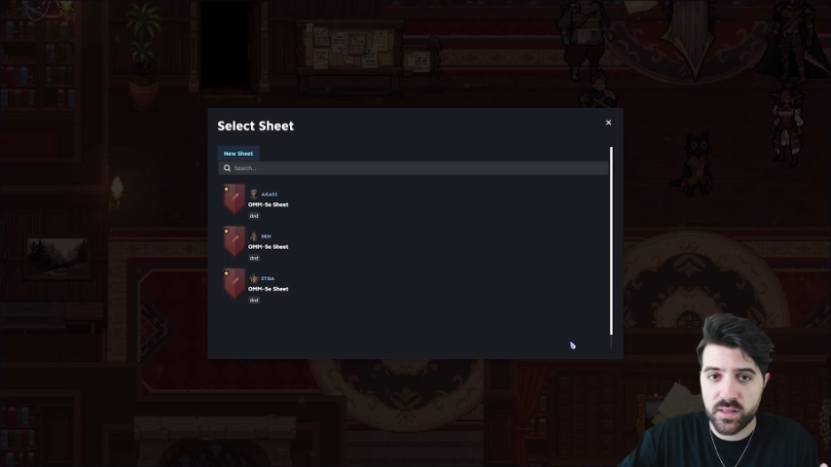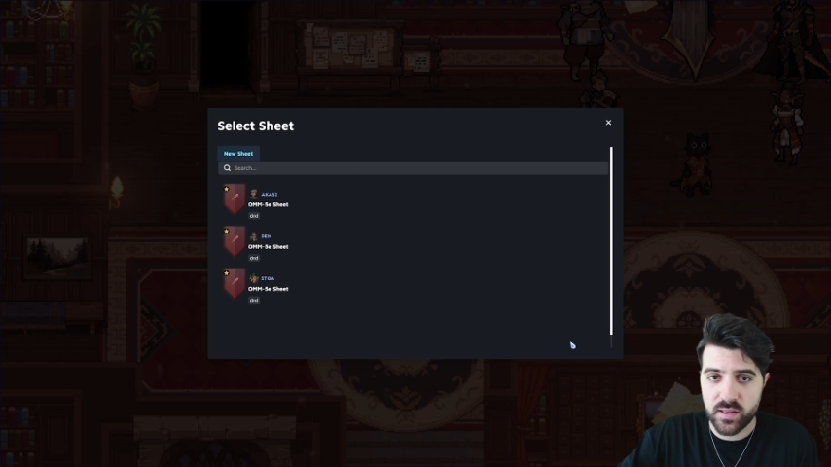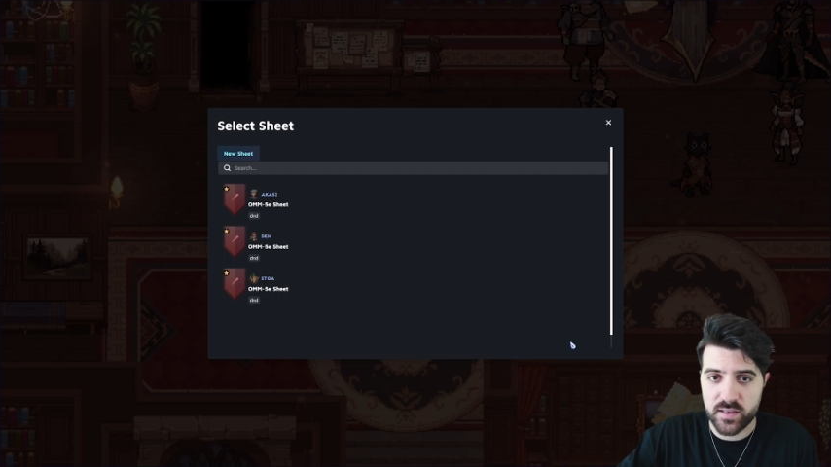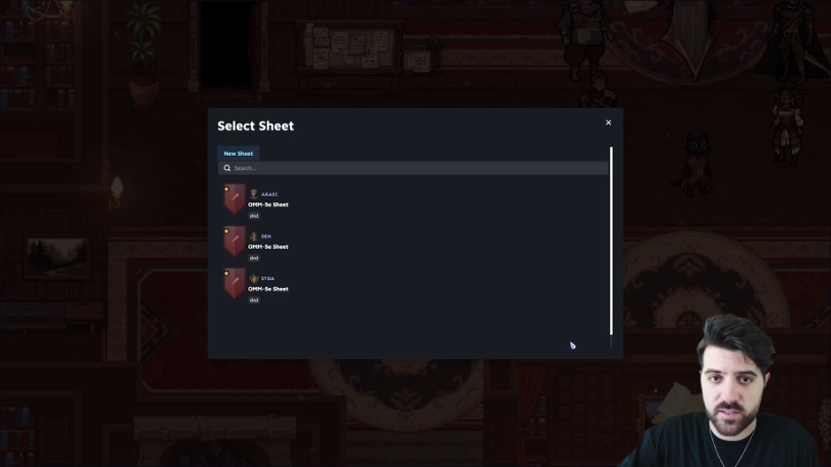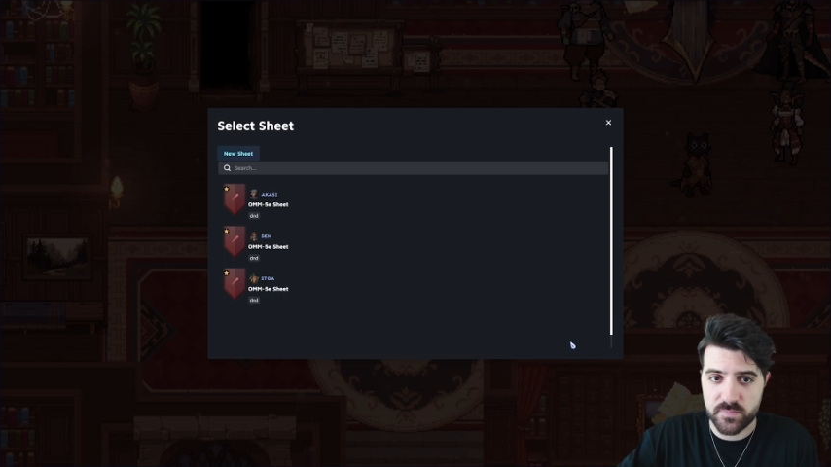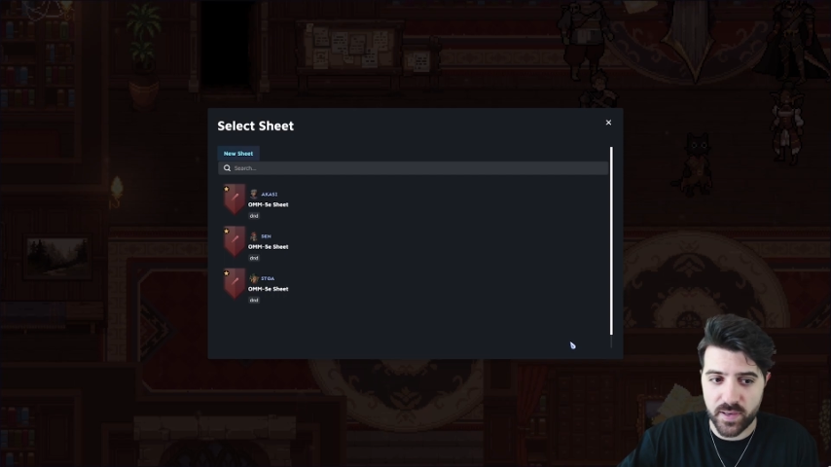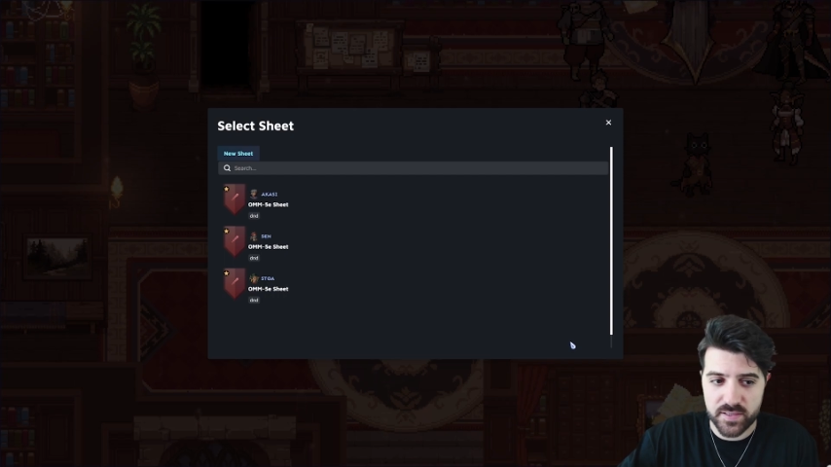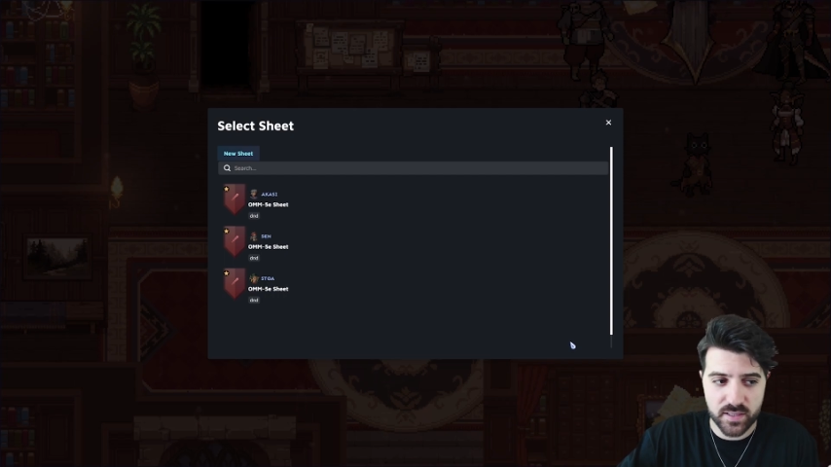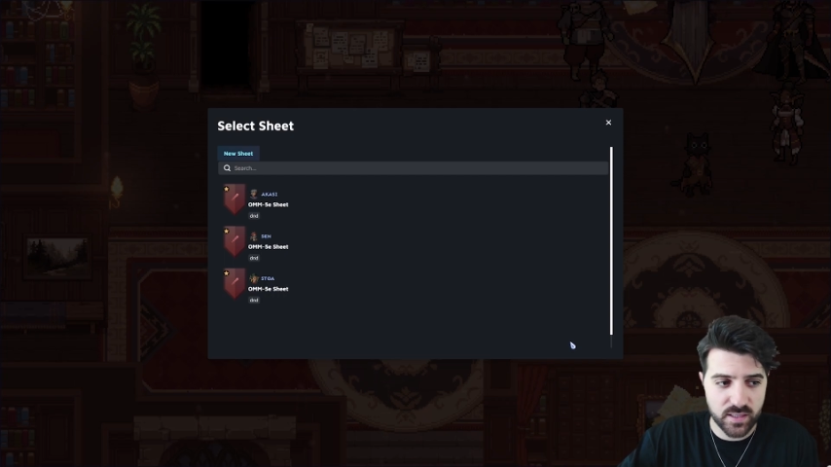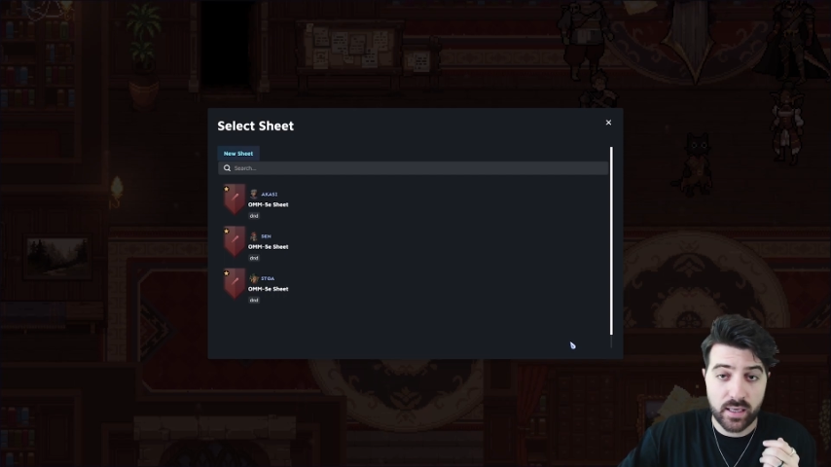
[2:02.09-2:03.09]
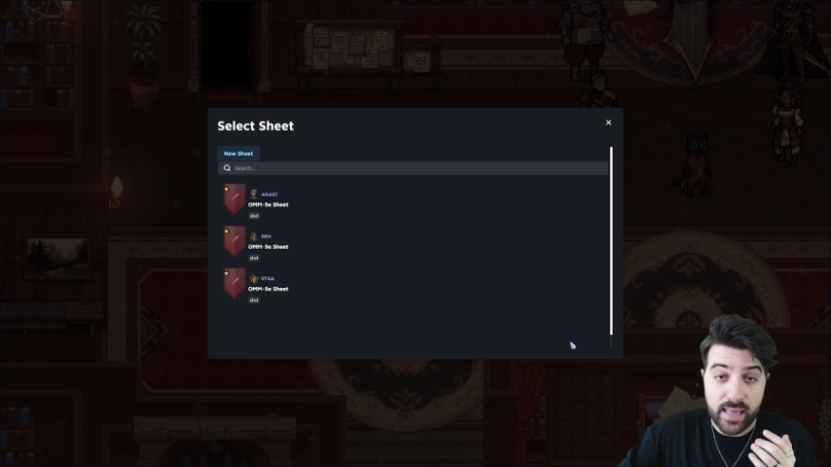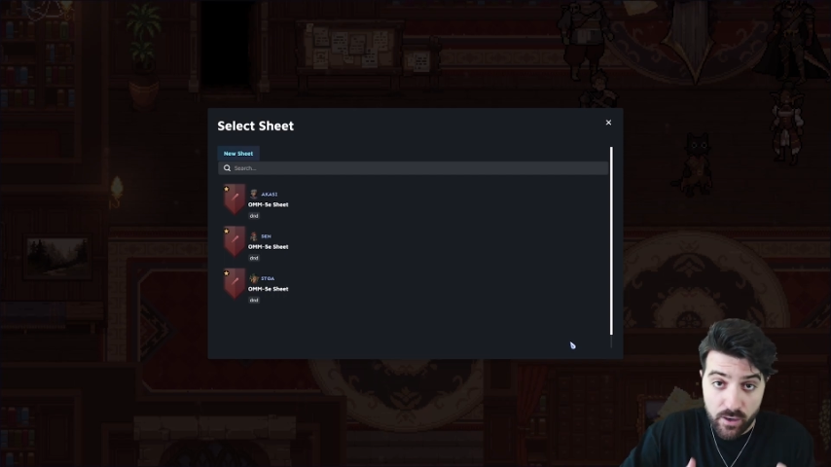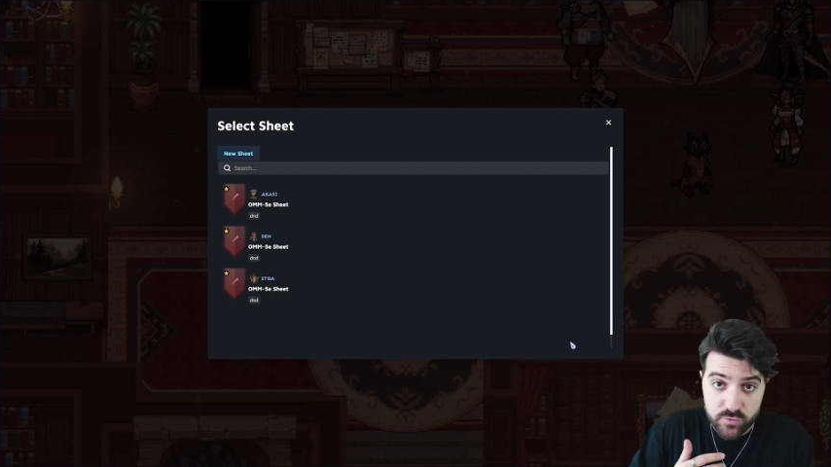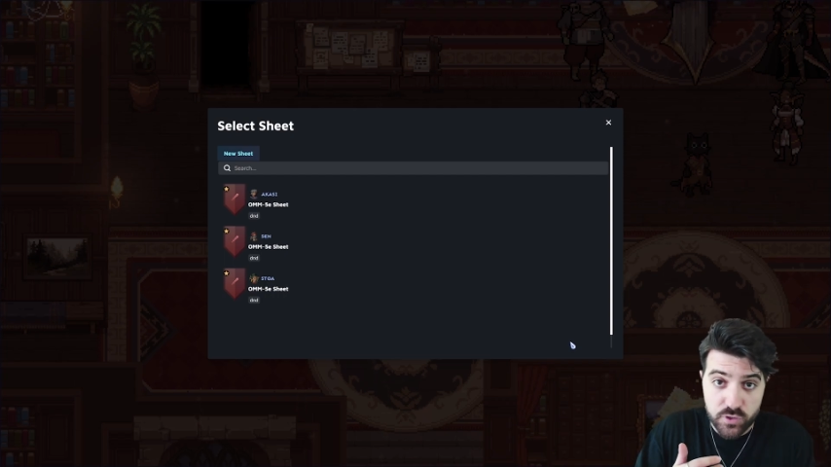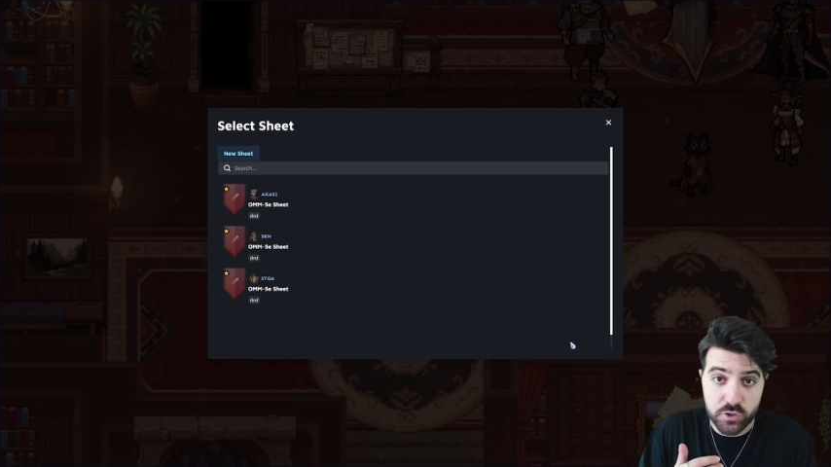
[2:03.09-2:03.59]
this basically
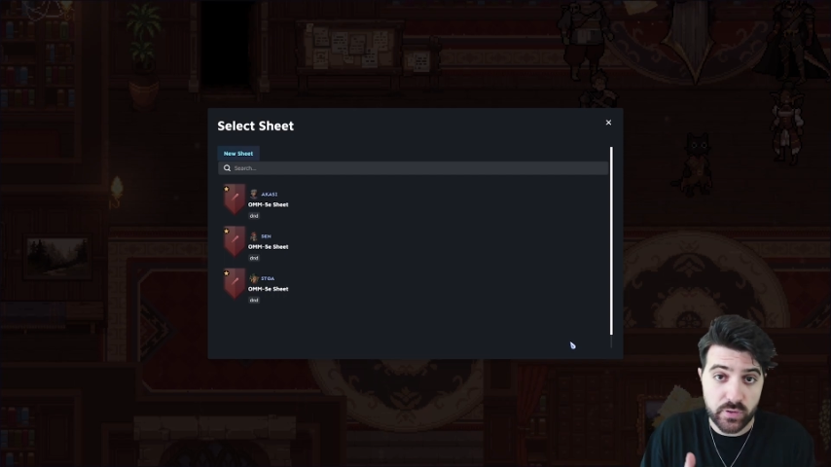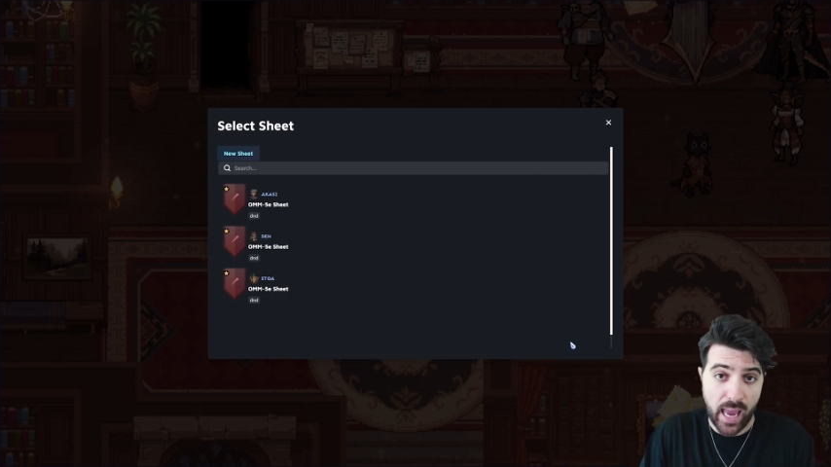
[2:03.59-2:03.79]
allows you to